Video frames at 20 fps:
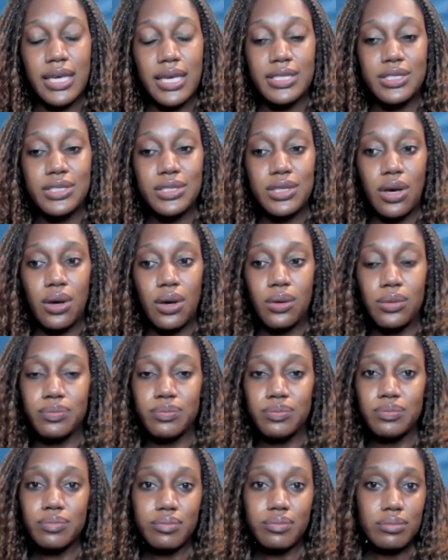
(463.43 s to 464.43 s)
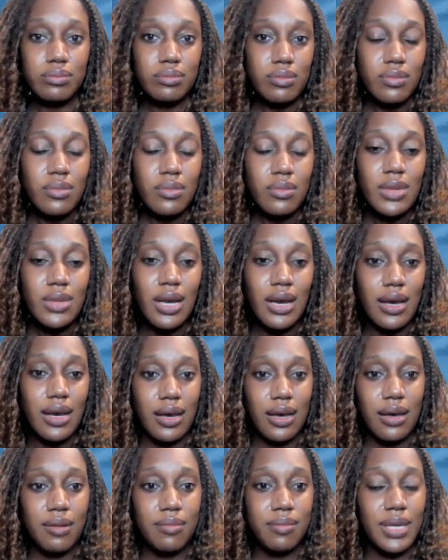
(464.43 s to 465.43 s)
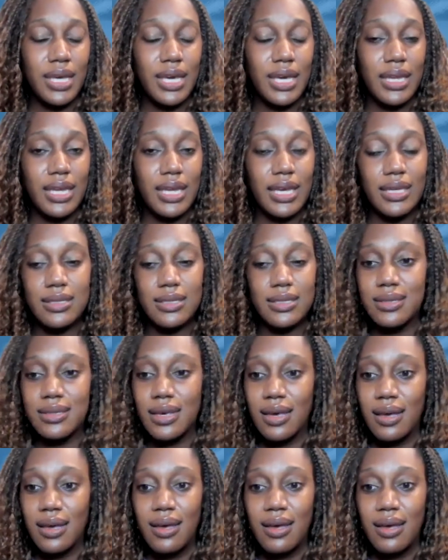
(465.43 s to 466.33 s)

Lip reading: And so it is